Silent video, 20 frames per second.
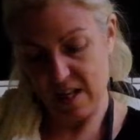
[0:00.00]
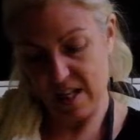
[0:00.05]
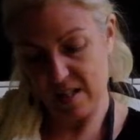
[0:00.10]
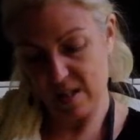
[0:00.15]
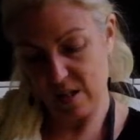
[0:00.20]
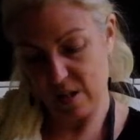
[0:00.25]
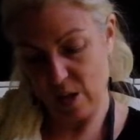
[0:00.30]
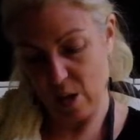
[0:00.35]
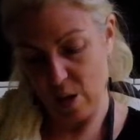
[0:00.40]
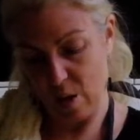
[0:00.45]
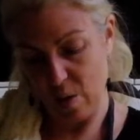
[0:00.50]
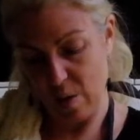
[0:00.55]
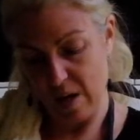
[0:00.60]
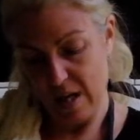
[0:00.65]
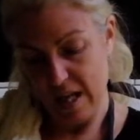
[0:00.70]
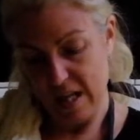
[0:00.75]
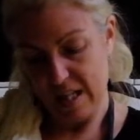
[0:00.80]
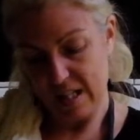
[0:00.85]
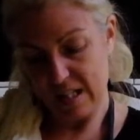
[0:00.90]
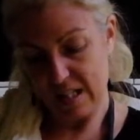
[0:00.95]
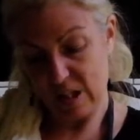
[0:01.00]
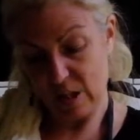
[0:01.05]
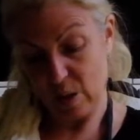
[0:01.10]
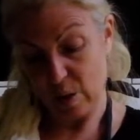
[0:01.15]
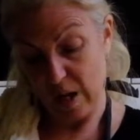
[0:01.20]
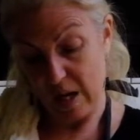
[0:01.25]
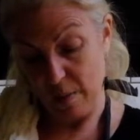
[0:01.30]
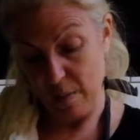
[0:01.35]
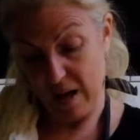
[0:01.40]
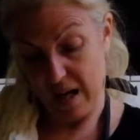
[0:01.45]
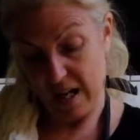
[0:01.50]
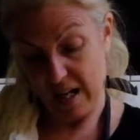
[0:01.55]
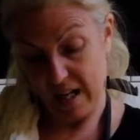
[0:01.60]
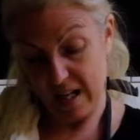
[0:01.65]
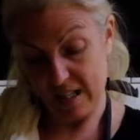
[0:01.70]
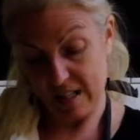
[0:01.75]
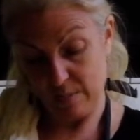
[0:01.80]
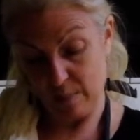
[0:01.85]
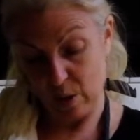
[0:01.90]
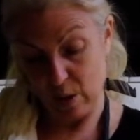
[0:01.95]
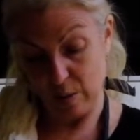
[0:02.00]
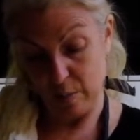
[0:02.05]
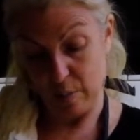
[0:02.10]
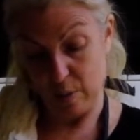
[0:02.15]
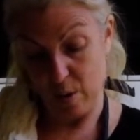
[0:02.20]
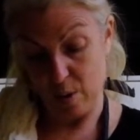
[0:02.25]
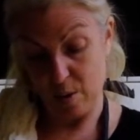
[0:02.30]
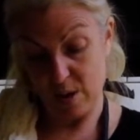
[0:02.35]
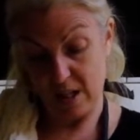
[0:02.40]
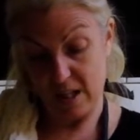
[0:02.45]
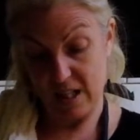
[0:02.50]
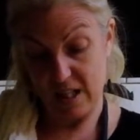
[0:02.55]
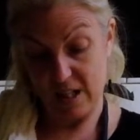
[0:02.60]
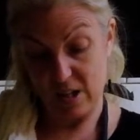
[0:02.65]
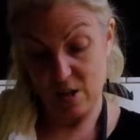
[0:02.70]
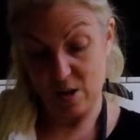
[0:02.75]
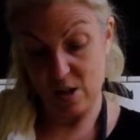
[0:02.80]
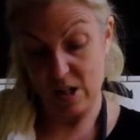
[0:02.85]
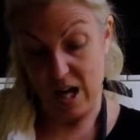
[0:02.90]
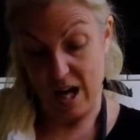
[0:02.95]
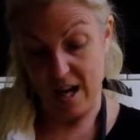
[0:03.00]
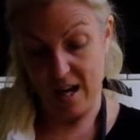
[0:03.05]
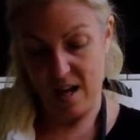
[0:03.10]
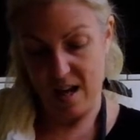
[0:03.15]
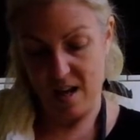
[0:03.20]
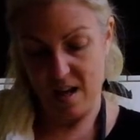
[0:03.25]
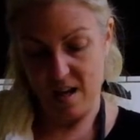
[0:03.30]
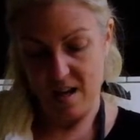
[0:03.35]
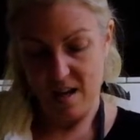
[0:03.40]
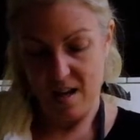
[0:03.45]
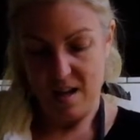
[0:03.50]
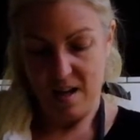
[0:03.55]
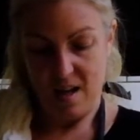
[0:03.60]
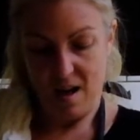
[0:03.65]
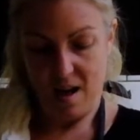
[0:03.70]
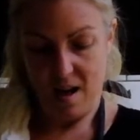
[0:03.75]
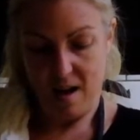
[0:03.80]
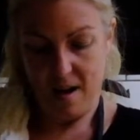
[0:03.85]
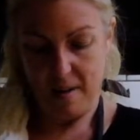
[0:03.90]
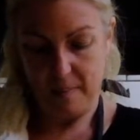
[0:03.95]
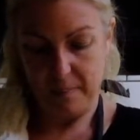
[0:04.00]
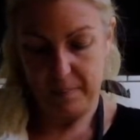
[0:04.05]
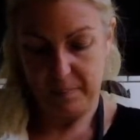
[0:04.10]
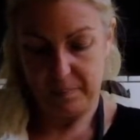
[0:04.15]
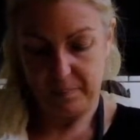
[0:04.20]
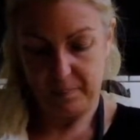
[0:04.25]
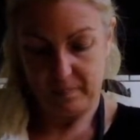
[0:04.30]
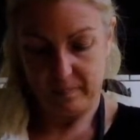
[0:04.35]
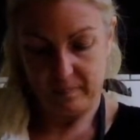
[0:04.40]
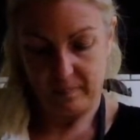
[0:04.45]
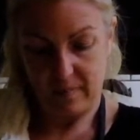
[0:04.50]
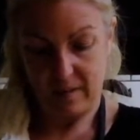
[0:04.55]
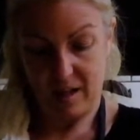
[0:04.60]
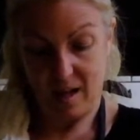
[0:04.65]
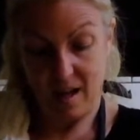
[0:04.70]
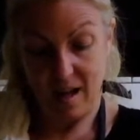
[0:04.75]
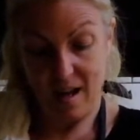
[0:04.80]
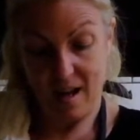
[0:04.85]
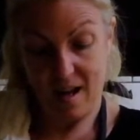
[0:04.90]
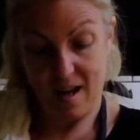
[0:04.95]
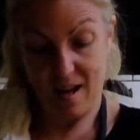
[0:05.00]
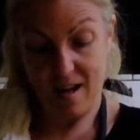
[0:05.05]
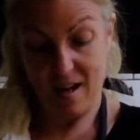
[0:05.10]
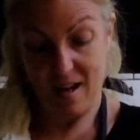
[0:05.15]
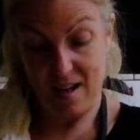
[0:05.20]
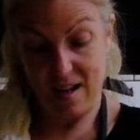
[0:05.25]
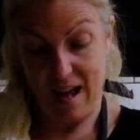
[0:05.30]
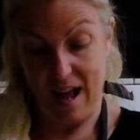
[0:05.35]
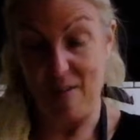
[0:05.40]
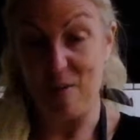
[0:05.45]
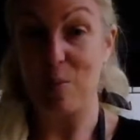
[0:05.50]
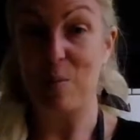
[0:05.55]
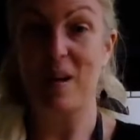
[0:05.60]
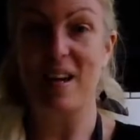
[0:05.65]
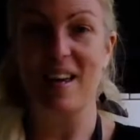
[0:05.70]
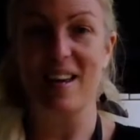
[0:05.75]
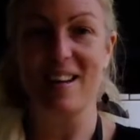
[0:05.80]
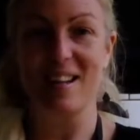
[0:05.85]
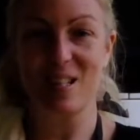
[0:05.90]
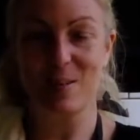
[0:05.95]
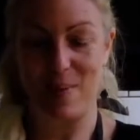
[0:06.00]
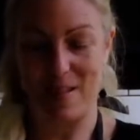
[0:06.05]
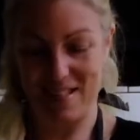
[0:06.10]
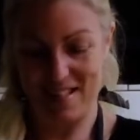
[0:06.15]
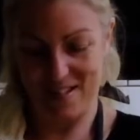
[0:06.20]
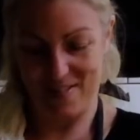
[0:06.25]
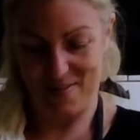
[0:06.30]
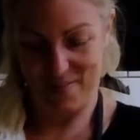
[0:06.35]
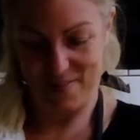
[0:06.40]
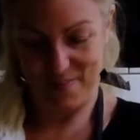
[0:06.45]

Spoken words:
And so this is a great way to get some good protein in your diet and have it be inexpensive.